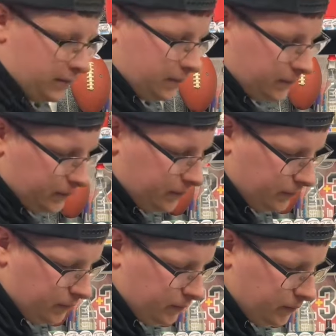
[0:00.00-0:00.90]
We ended up
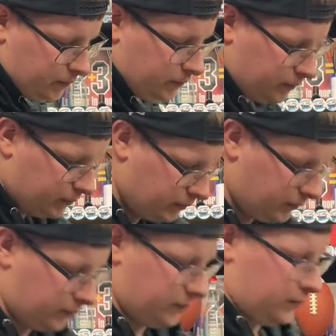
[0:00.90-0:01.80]
scooping this
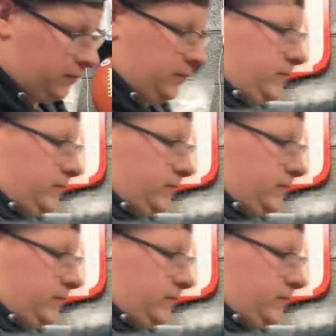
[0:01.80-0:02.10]
guy for